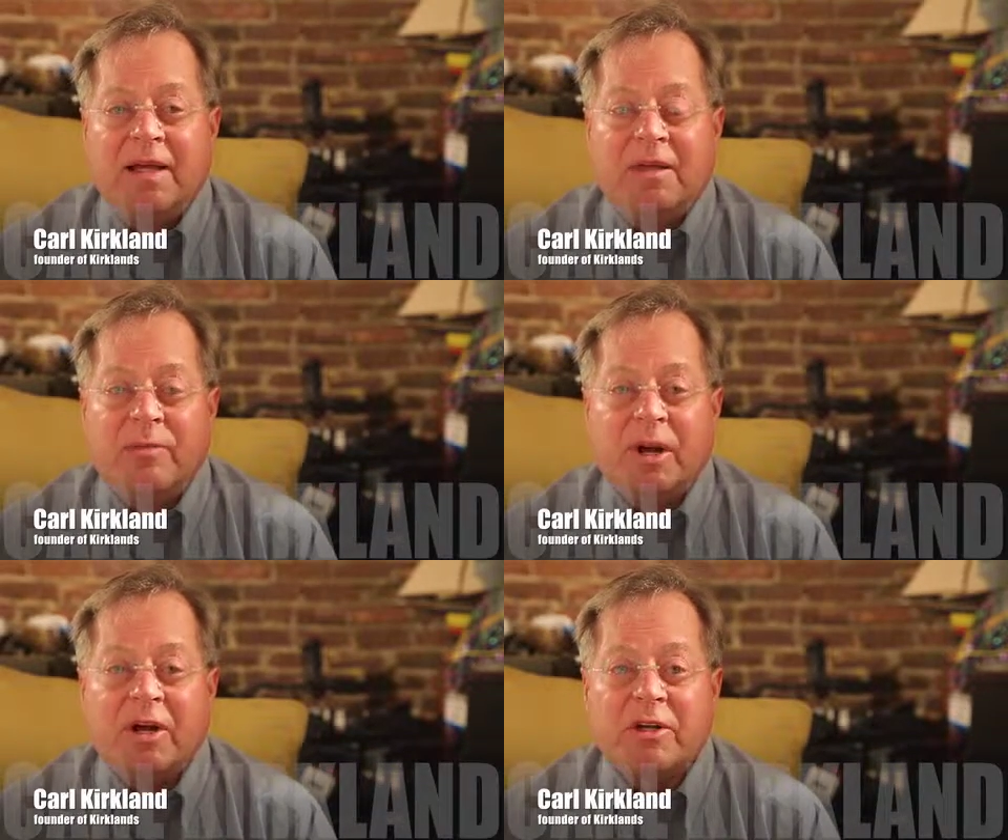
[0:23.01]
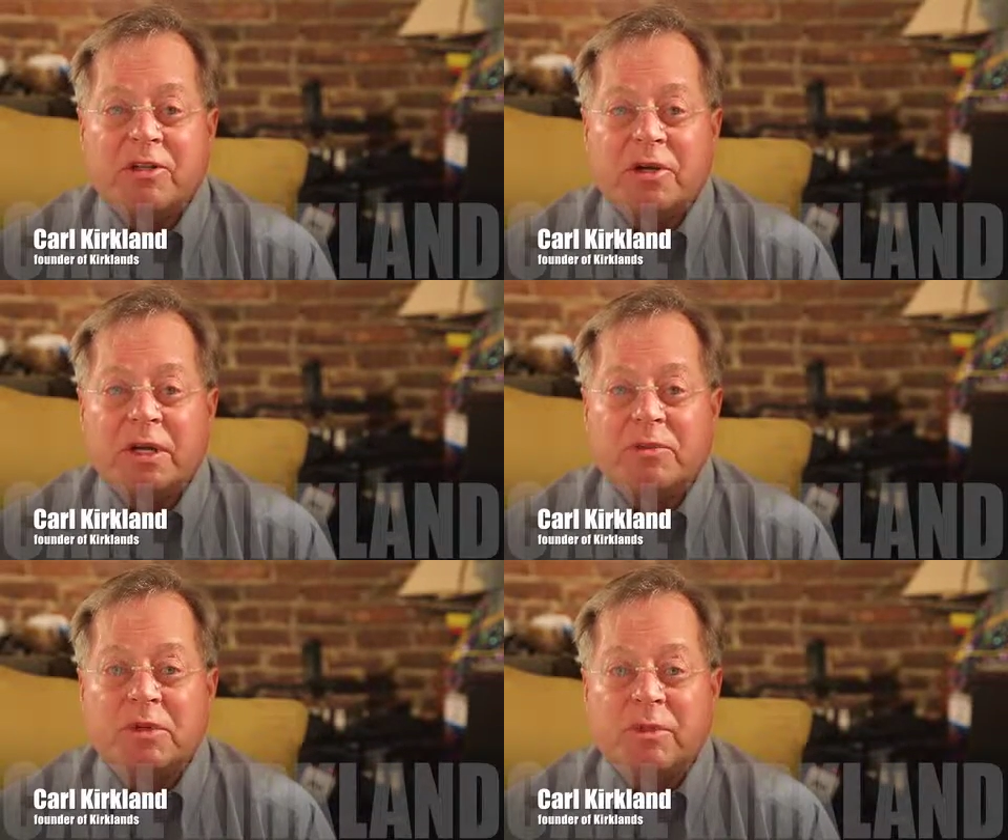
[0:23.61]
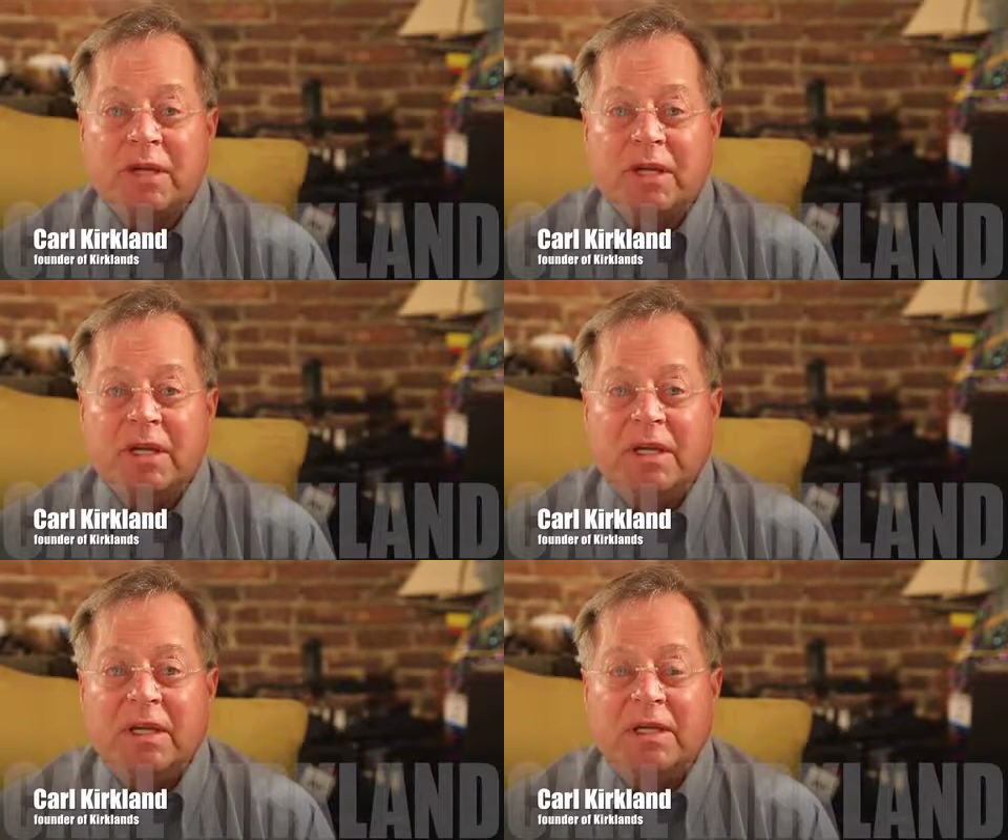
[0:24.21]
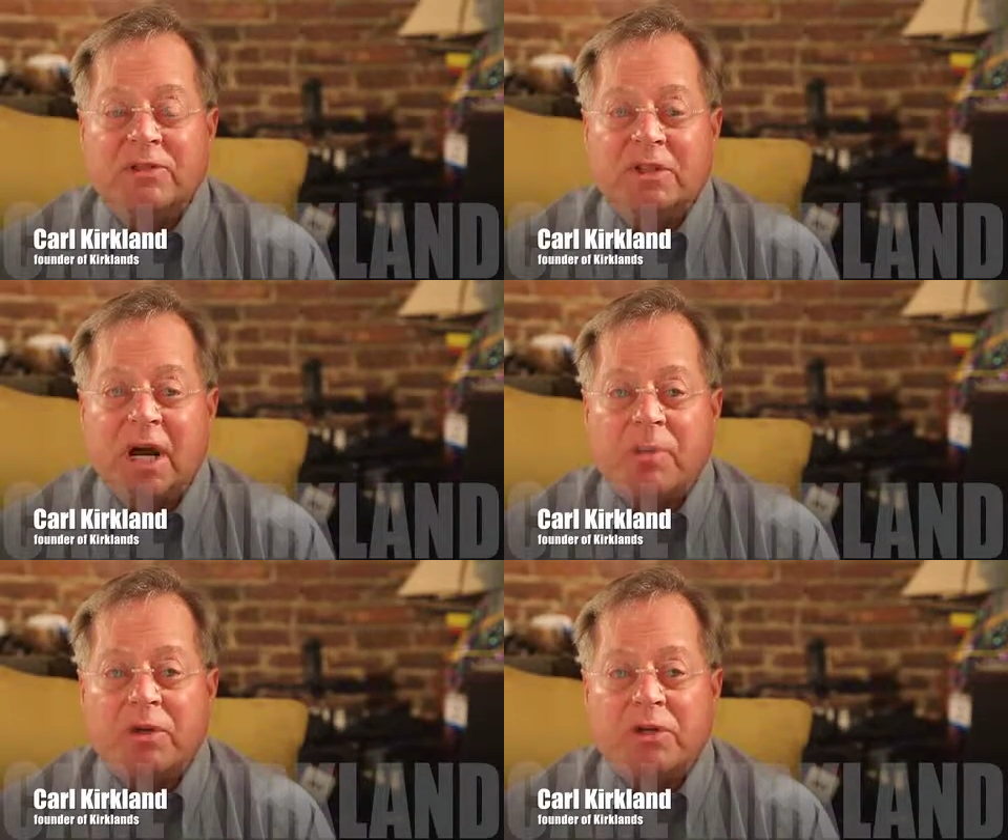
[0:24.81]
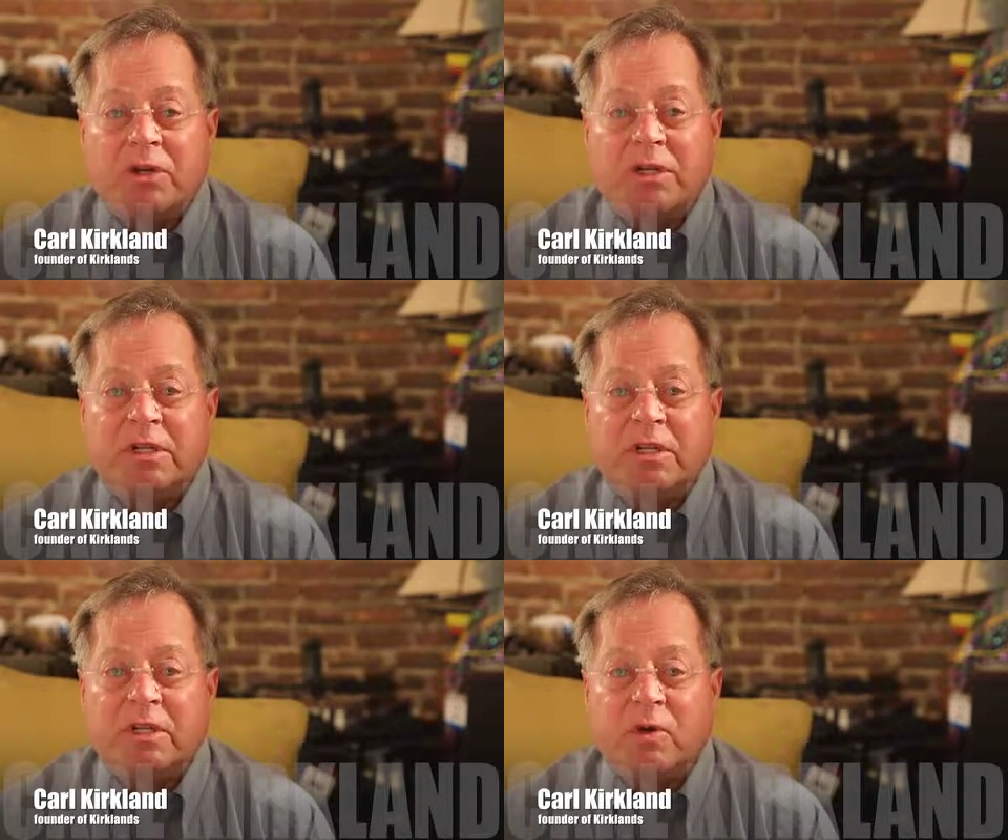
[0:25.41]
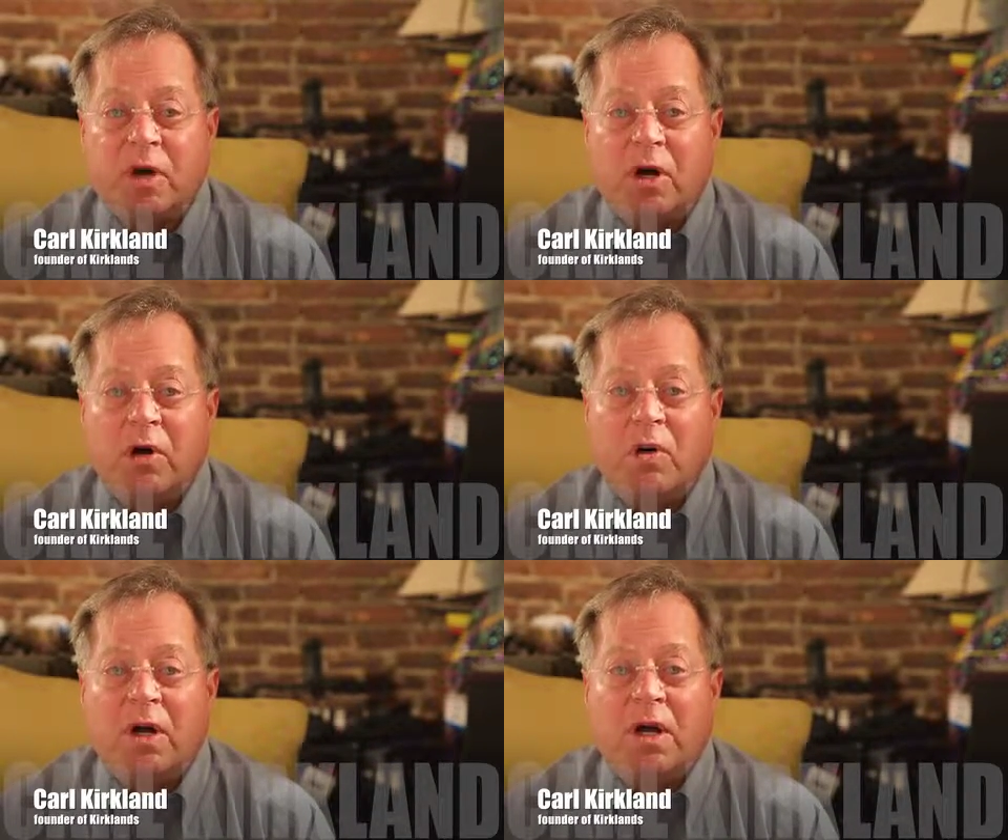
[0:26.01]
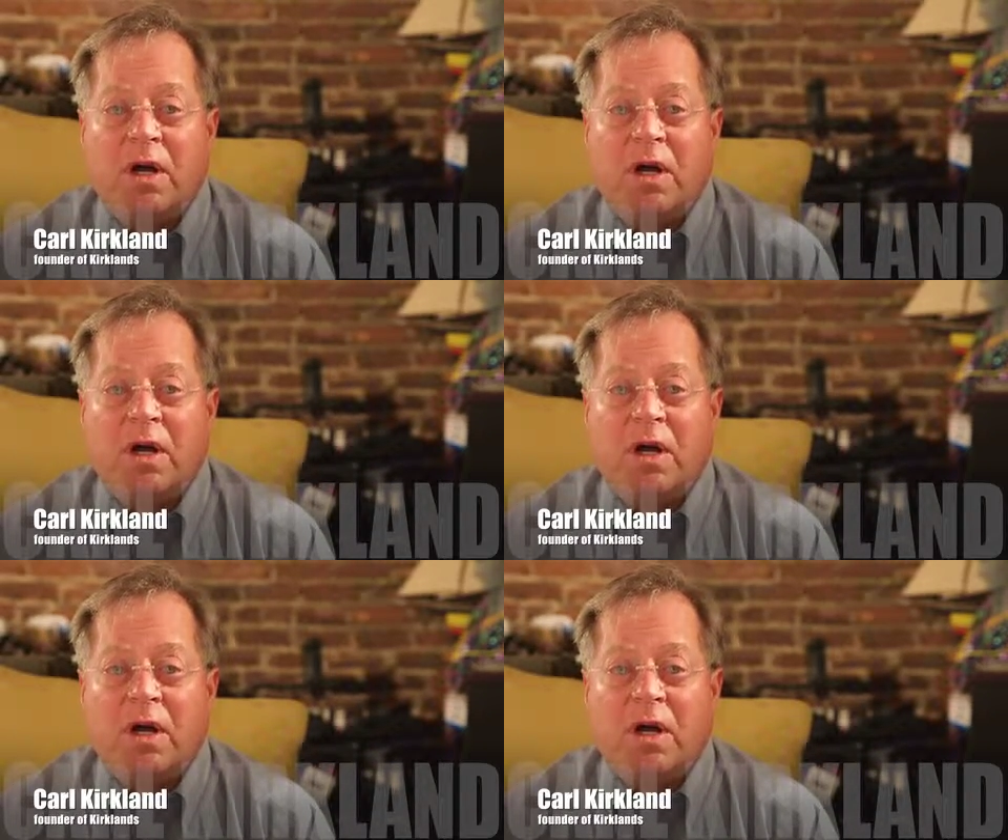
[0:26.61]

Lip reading: The American dream to me is an opportunity to grow